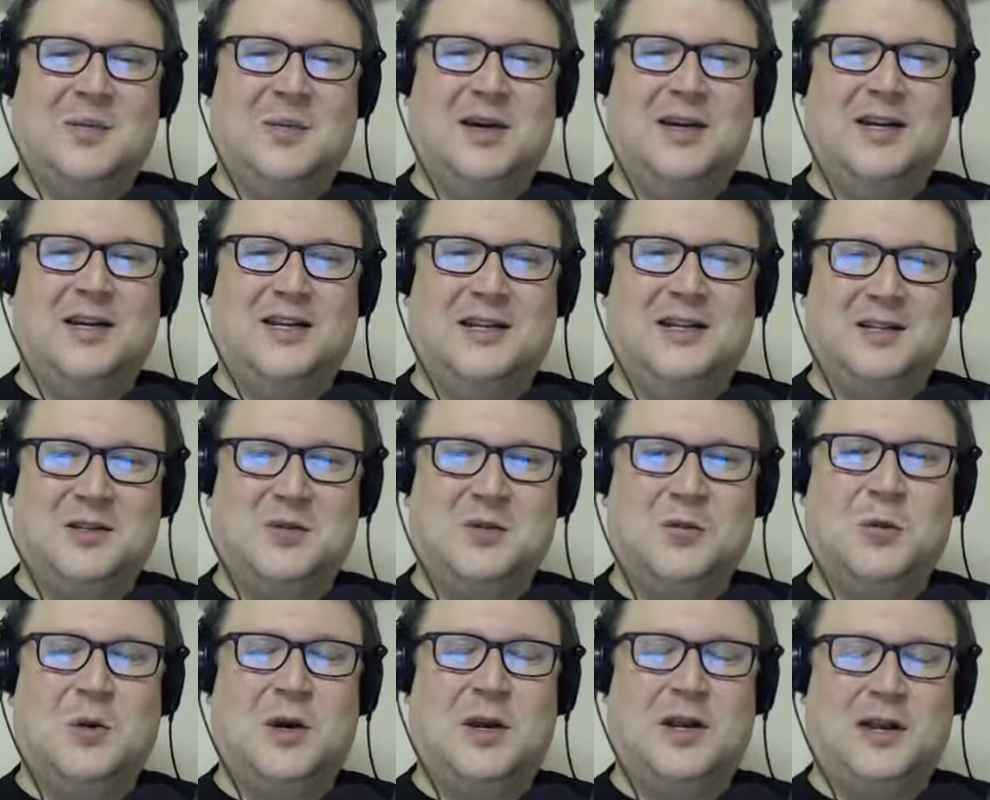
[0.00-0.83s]
but it
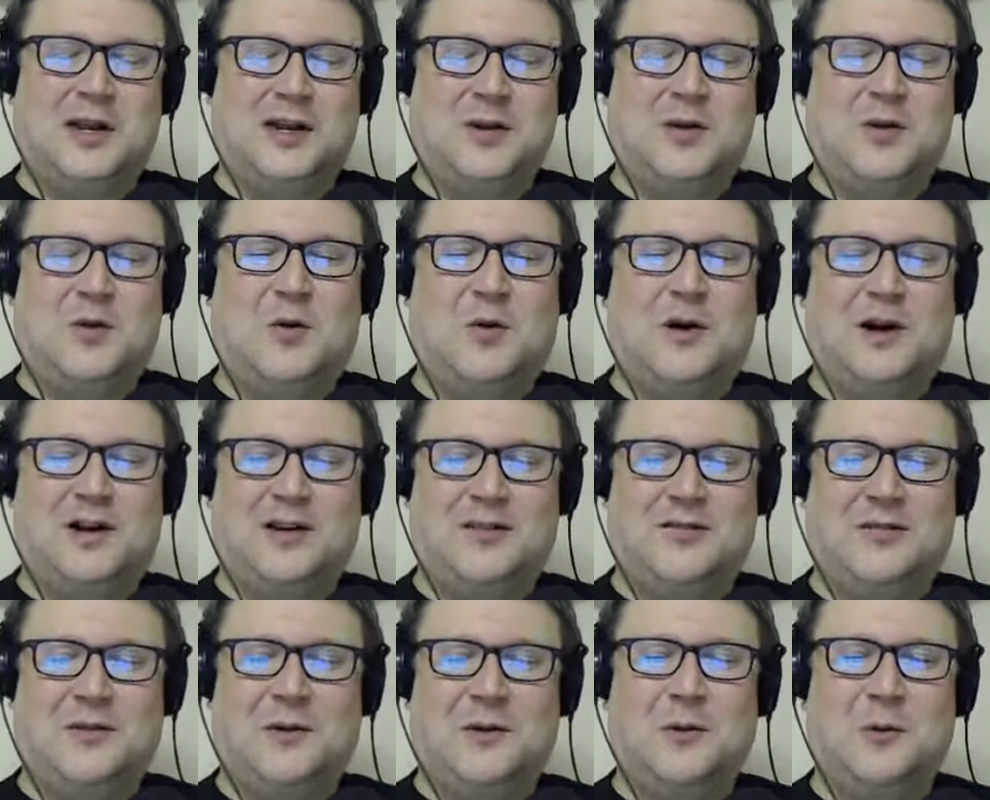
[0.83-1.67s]
is winning
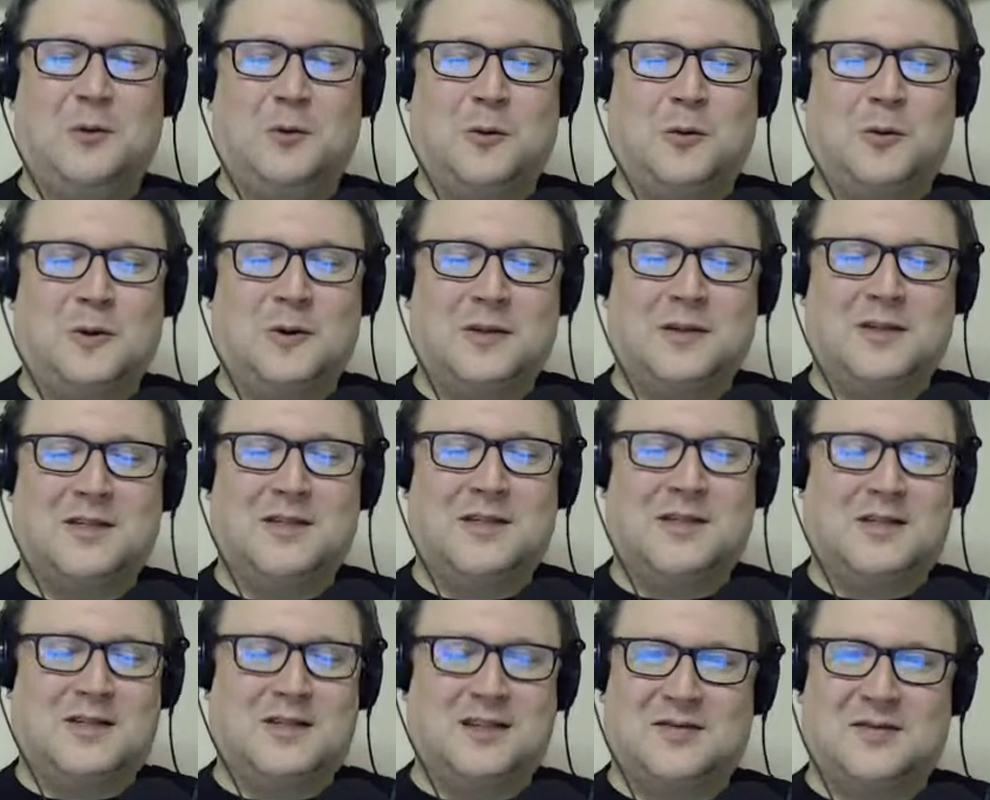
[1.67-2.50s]
quite a few awards
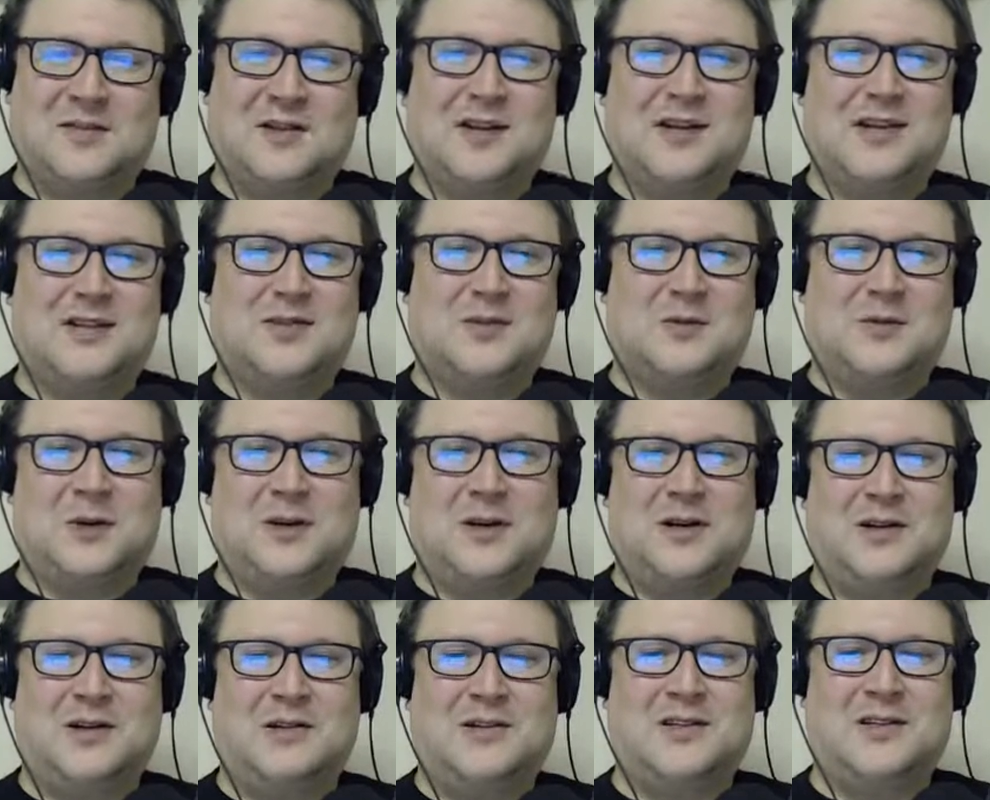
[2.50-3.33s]
this evening as
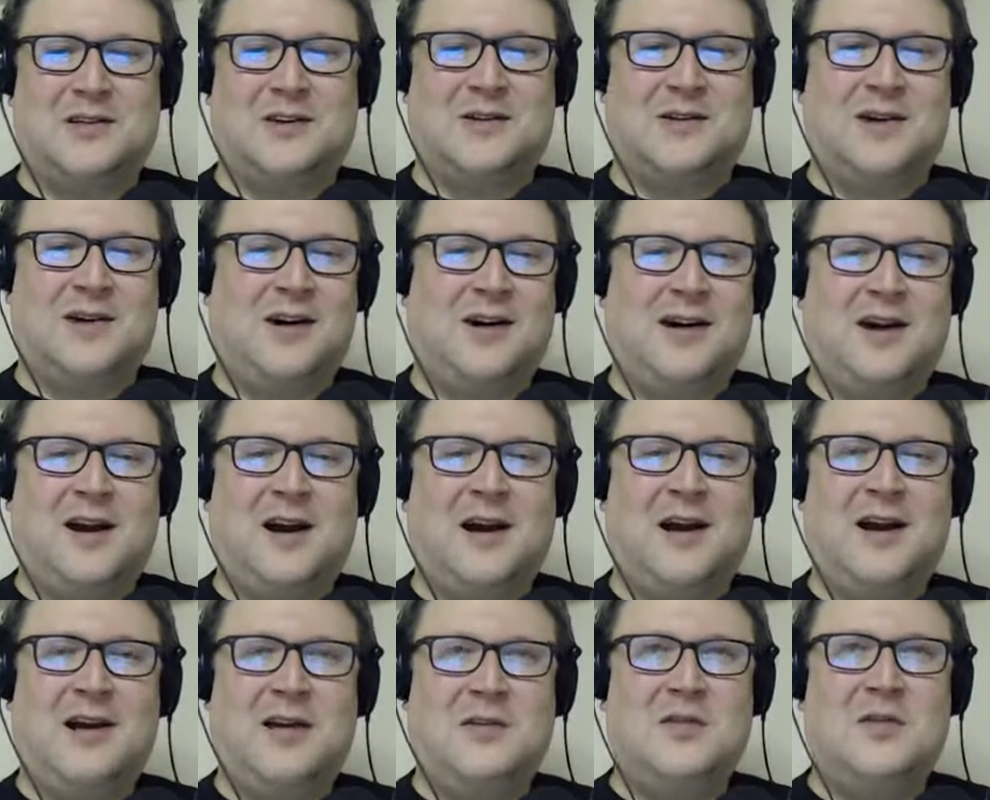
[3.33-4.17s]
well. So
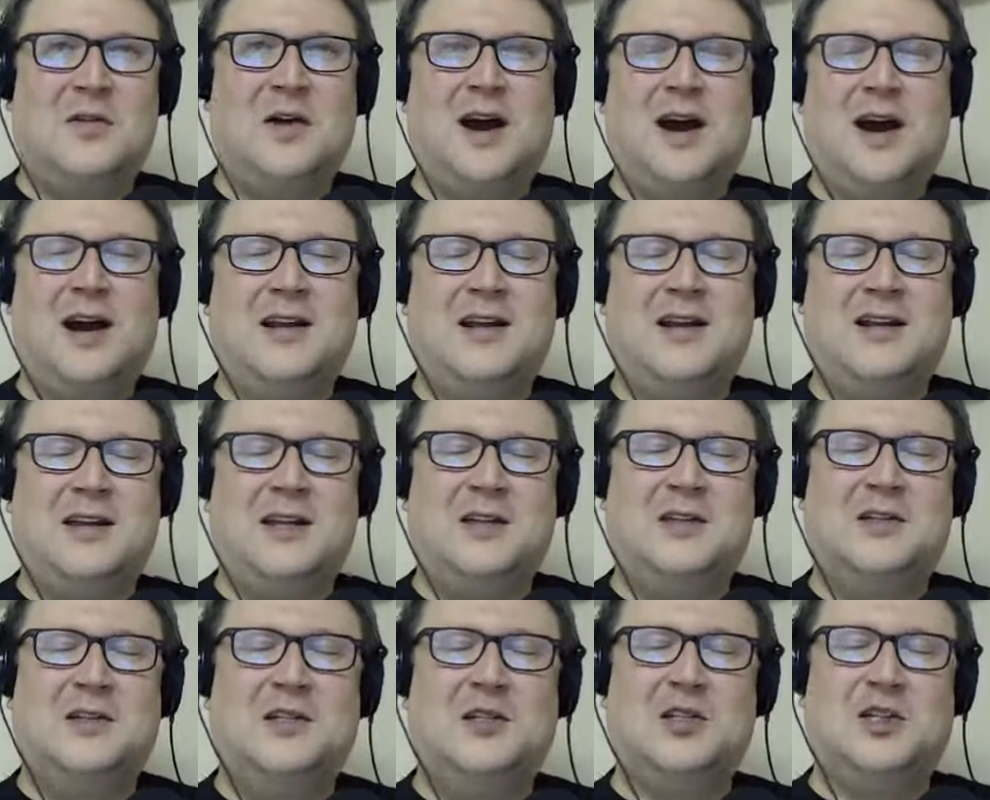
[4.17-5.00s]
I
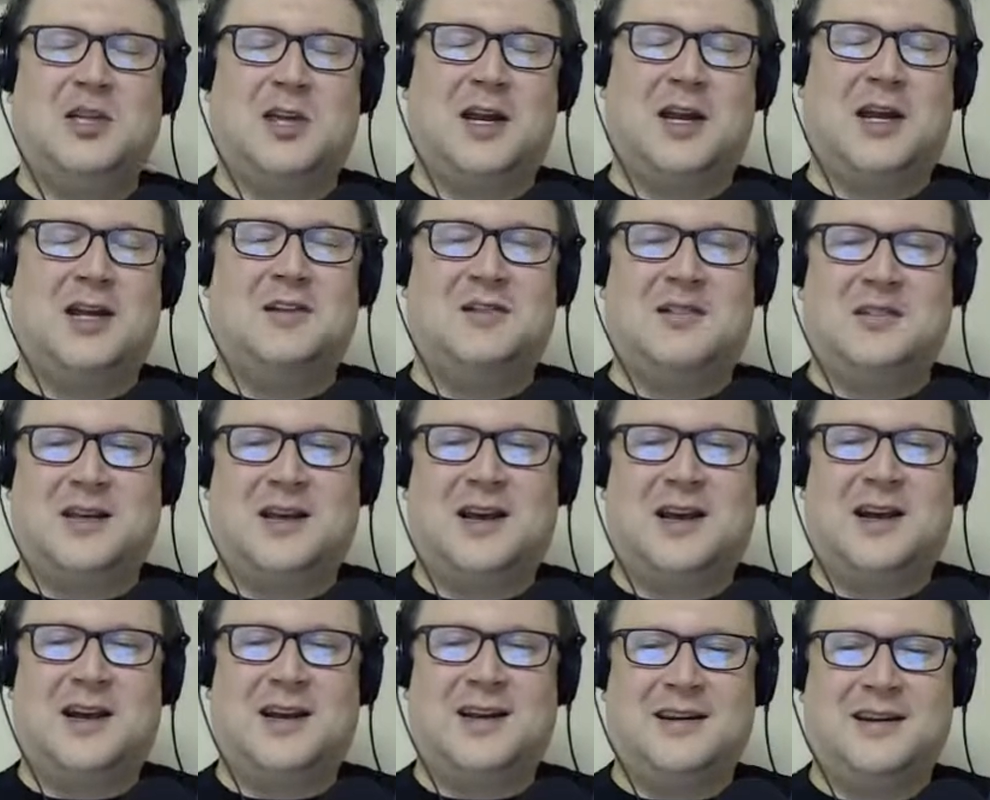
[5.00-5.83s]
need to change
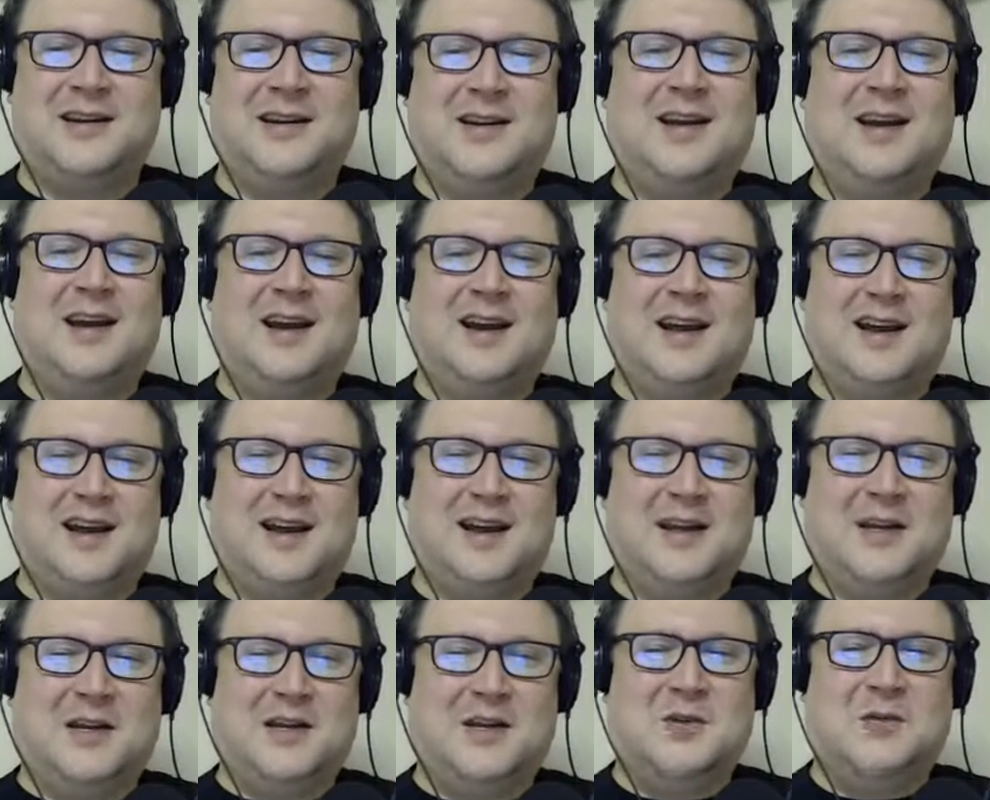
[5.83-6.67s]
that, and
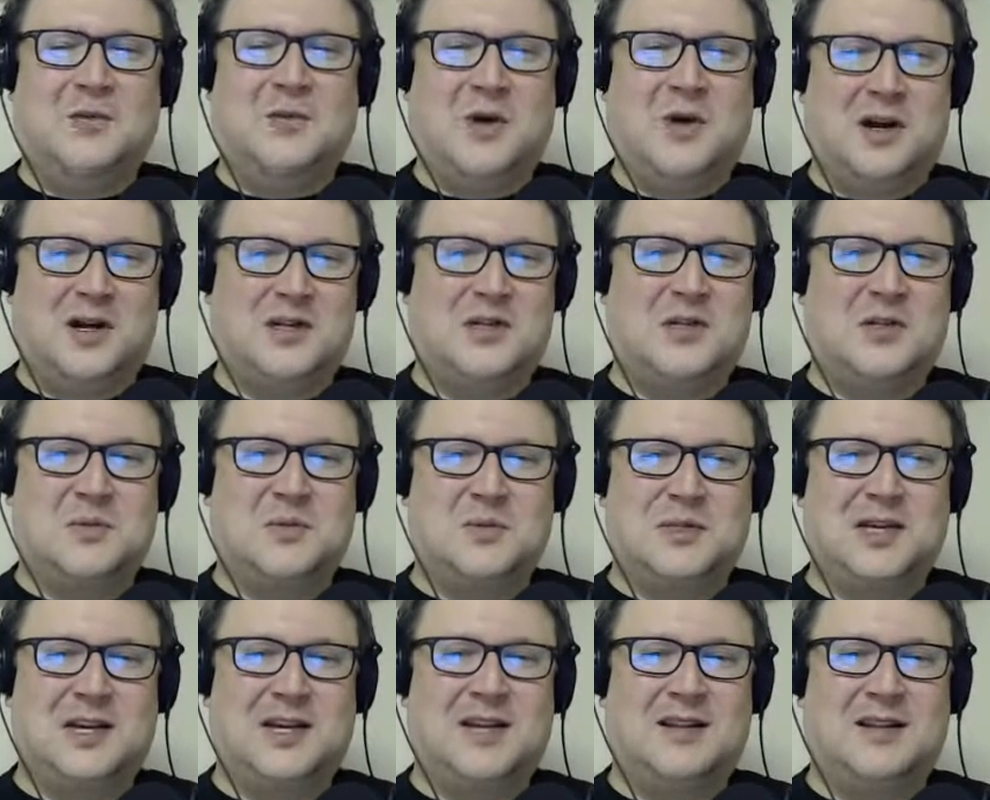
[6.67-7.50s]
I need to watch
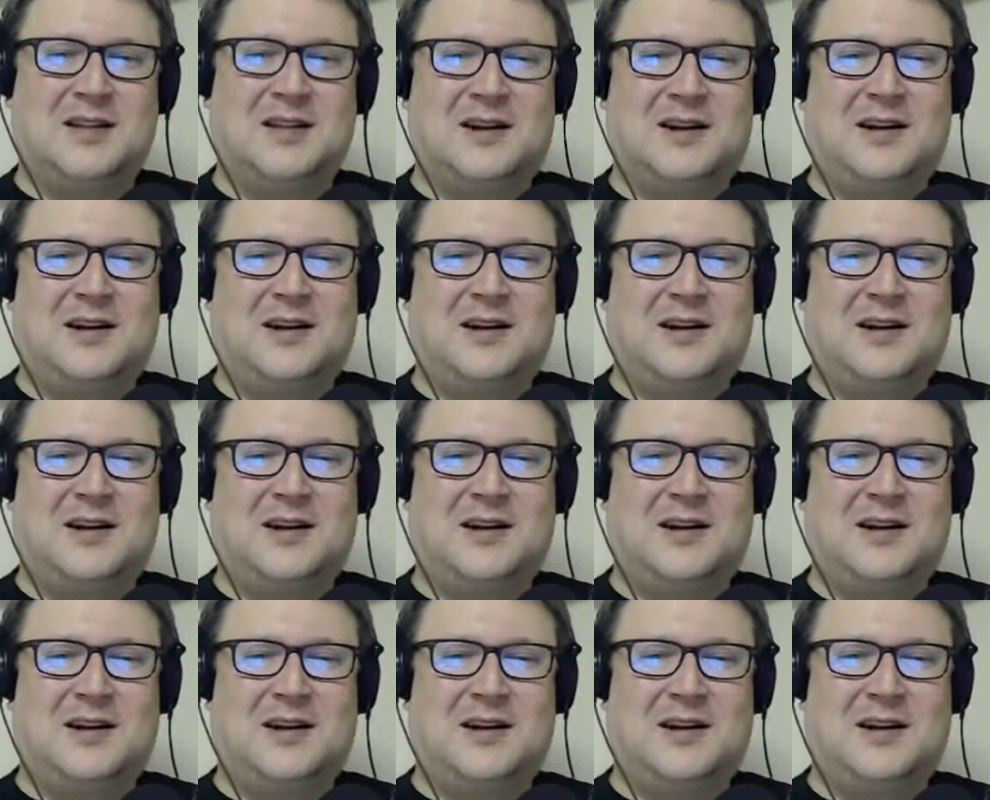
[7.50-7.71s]
some Ted